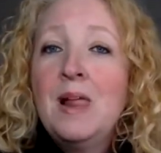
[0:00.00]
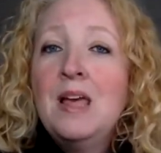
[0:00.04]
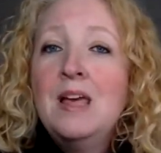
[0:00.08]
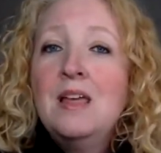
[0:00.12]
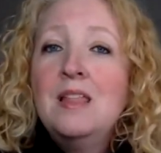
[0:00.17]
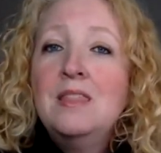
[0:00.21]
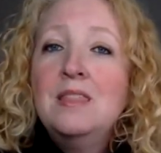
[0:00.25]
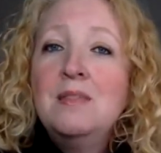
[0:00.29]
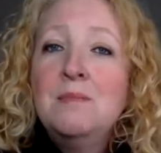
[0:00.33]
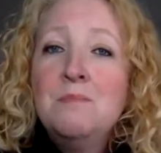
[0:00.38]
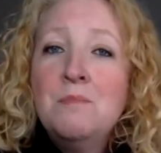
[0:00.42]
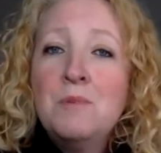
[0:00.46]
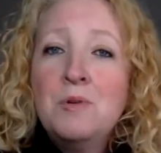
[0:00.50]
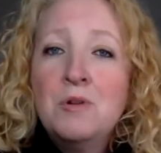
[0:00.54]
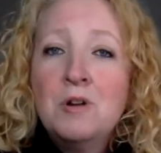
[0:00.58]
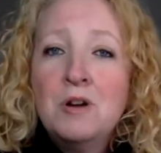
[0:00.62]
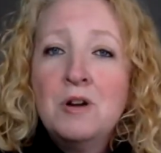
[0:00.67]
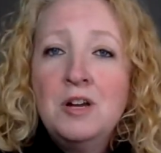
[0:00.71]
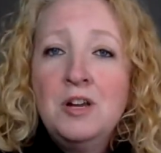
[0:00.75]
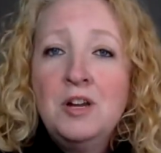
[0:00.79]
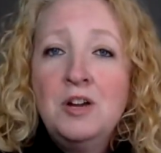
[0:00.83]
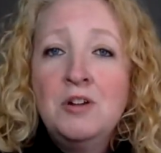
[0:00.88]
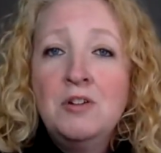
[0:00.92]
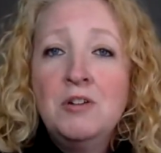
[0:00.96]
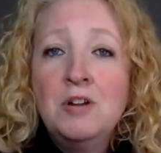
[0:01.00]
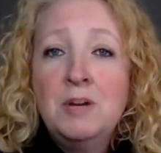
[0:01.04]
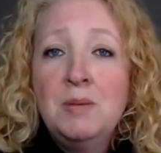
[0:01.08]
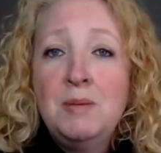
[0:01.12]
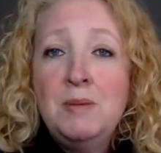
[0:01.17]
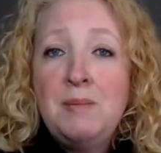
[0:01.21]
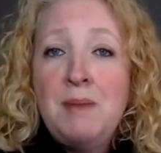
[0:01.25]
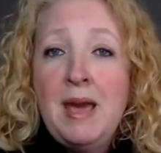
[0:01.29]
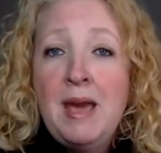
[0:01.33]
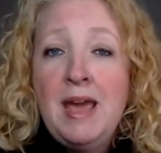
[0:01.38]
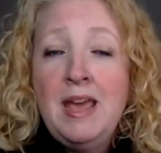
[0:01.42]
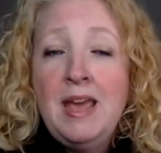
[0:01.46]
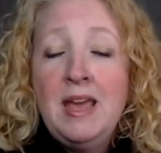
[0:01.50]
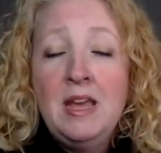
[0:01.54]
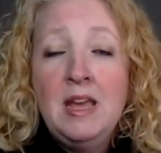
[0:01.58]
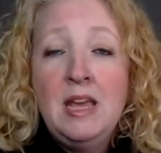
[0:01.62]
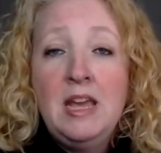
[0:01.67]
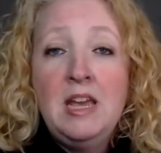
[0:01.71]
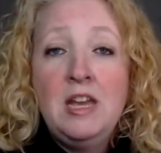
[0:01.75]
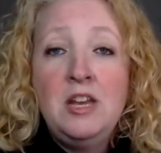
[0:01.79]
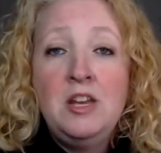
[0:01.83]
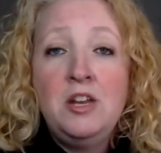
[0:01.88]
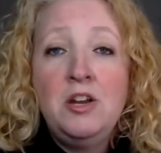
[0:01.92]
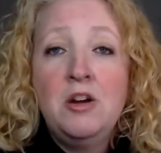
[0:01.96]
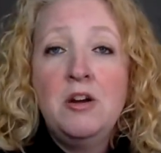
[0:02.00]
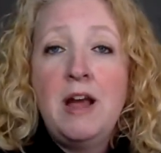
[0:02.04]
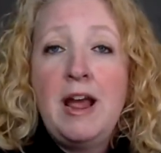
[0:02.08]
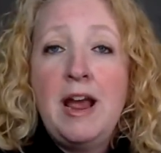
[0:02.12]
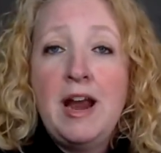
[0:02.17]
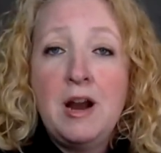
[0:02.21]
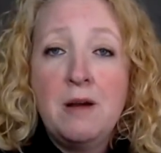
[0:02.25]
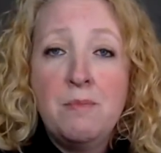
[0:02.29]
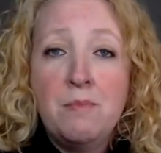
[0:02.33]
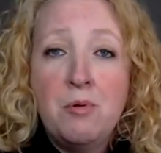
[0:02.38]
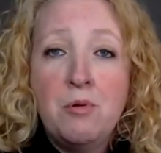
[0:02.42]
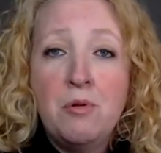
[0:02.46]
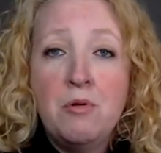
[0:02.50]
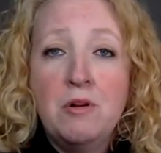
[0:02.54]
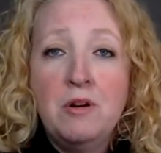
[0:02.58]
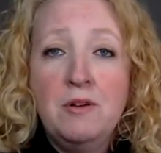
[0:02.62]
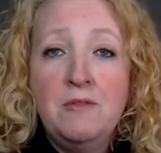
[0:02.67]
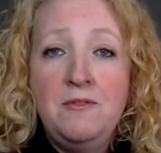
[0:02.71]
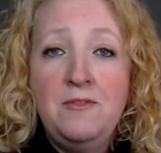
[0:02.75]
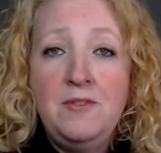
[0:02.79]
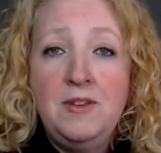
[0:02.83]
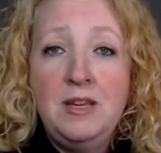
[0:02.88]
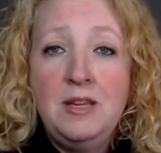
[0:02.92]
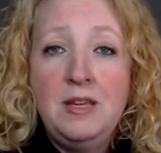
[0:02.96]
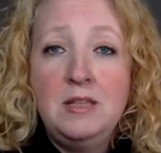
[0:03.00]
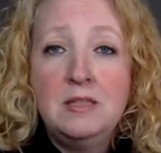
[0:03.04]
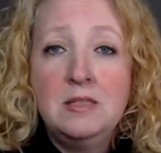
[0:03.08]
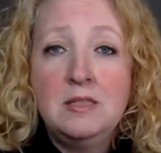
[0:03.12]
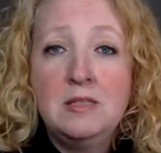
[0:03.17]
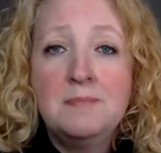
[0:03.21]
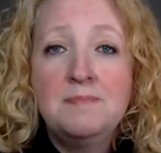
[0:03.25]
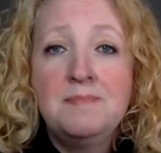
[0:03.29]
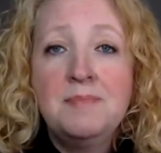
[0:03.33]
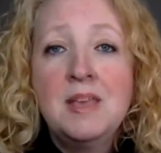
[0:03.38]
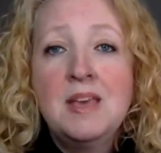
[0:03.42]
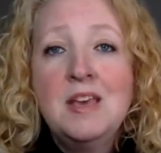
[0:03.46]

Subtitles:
the more you're going to be paying in your airport fees.